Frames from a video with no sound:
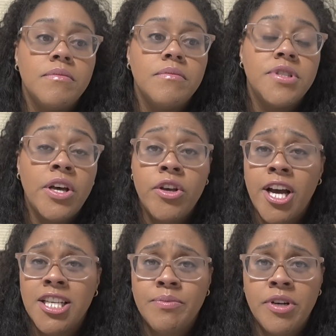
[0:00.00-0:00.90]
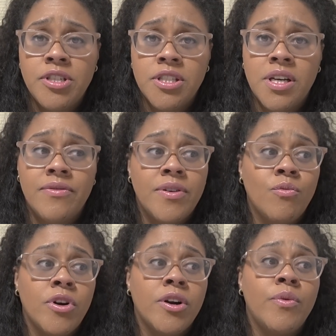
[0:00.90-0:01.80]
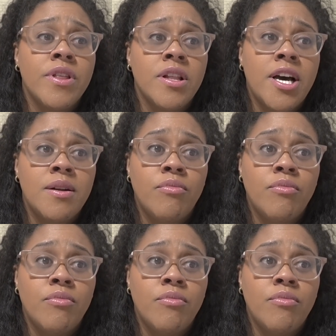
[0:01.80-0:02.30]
sell you guys a bunch of stuff and work with a lot of